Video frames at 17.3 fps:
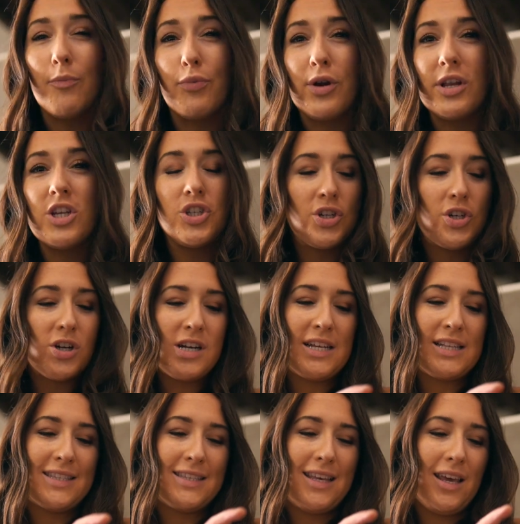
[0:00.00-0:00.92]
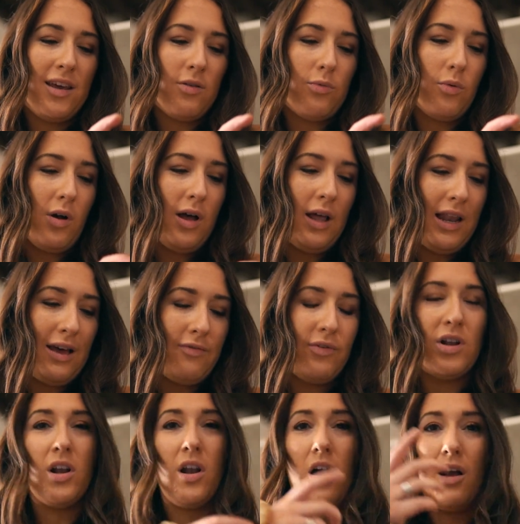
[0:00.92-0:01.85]
I'm pretty sure it's like, what,
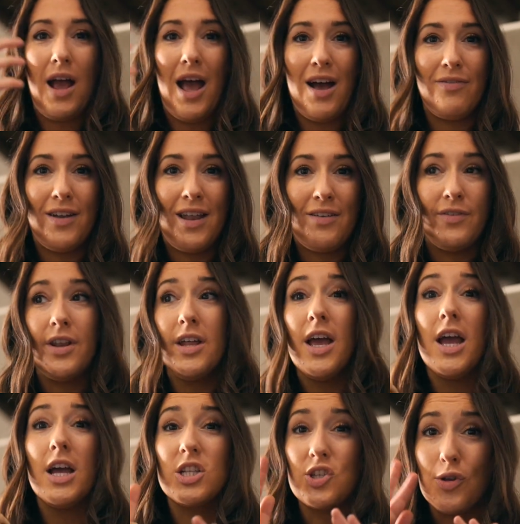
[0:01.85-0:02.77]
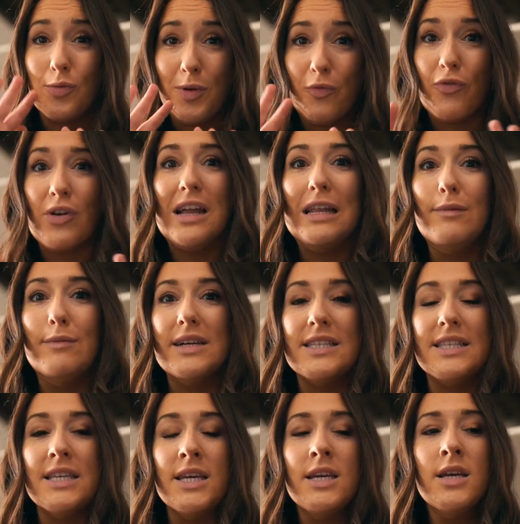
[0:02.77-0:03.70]
11 o'clock, half 11. It's going to be really
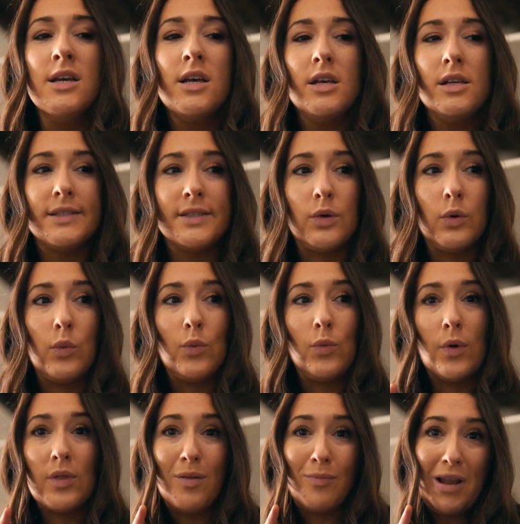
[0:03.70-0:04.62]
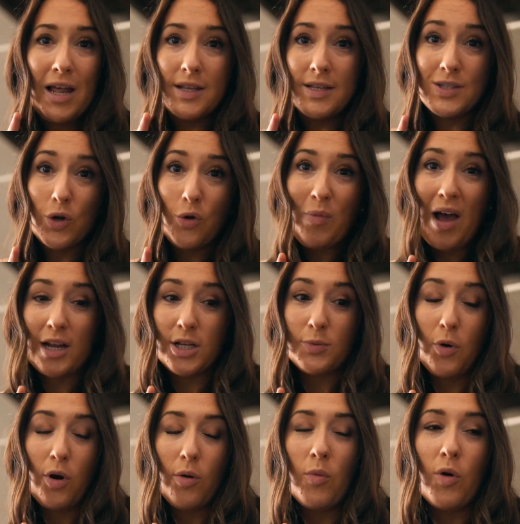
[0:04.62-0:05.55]
busy. So the plan is to go back
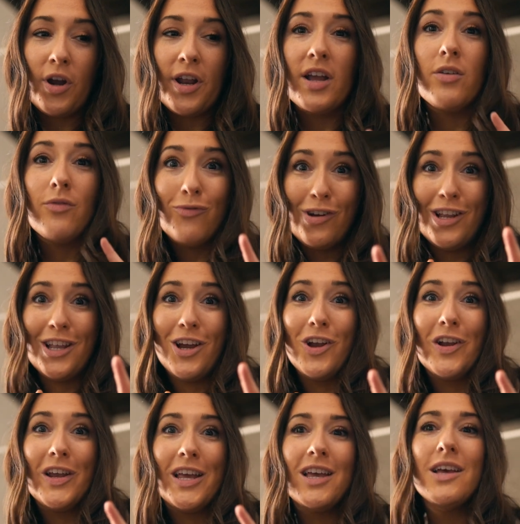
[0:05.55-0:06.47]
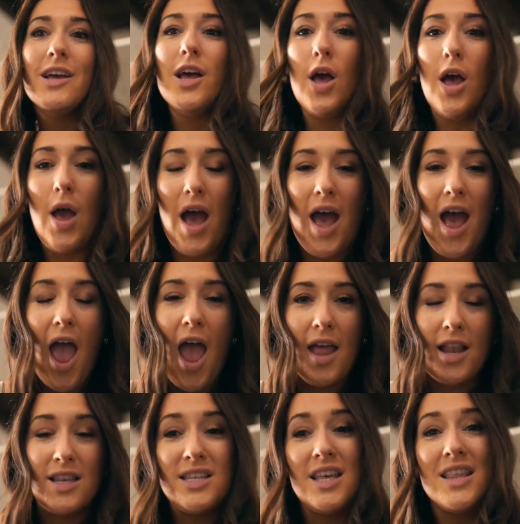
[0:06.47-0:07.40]
tomorrow morning, really early.
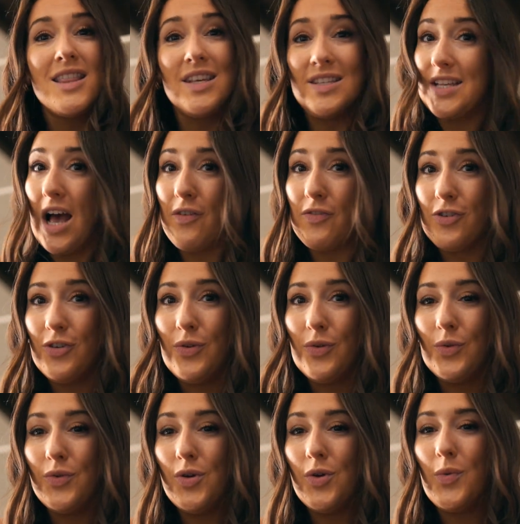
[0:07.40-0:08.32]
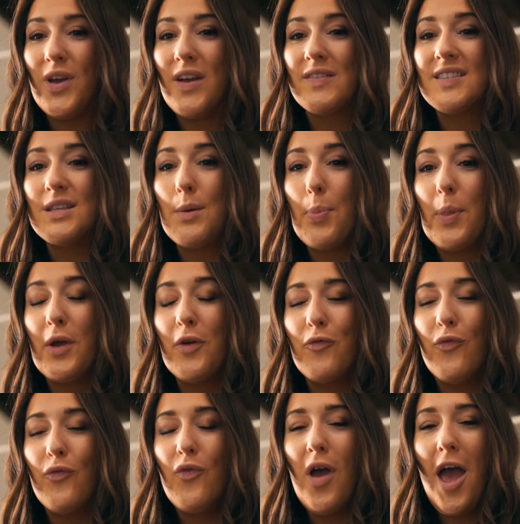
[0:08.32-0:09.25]
And this afternoon, we have something
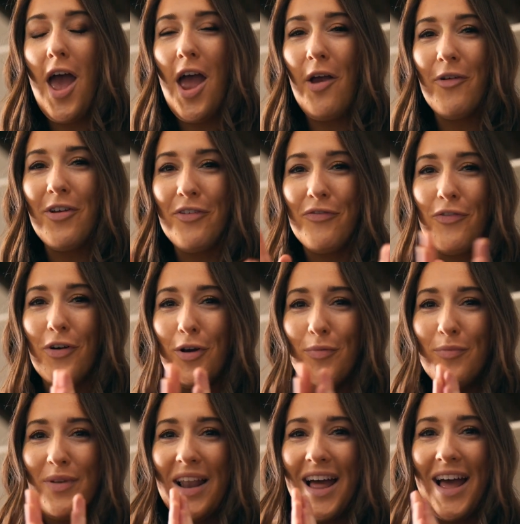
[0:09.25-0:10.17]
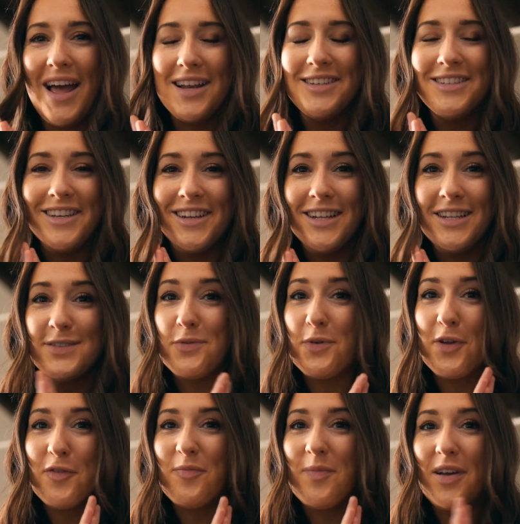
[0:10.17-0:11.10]
very fun planned and it's
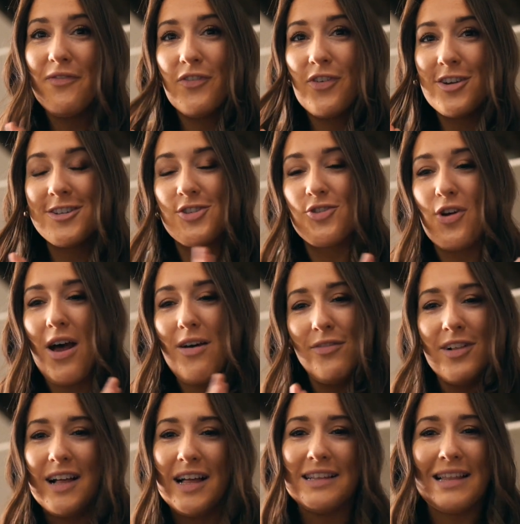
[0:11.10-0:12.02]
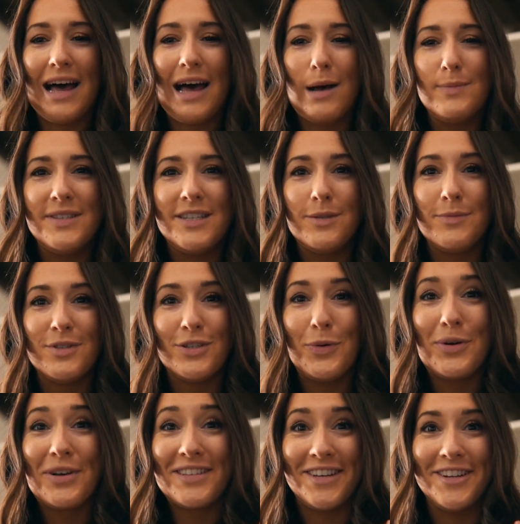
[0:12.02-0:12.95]
one of my first travel collabs and I'm
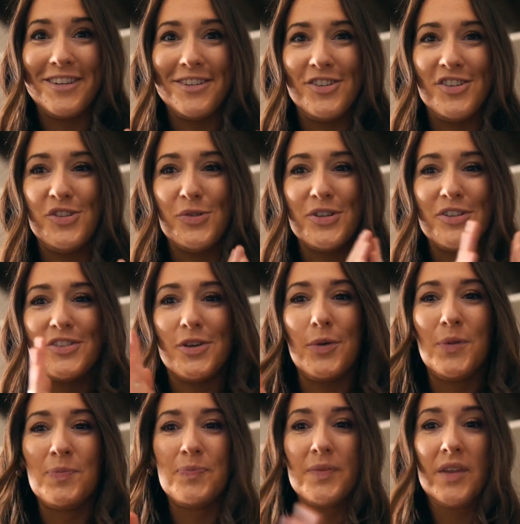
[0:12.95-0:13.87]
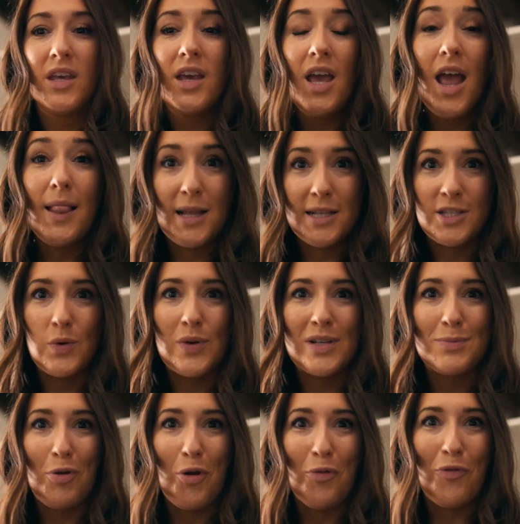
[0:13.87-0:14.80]
so excited to do it. So let's go
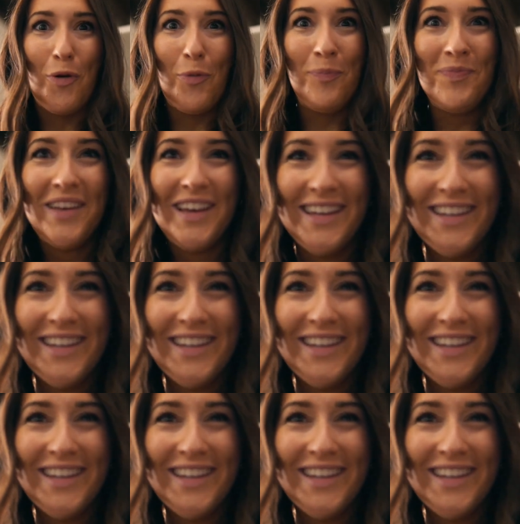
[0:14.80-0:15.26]
explore Rome.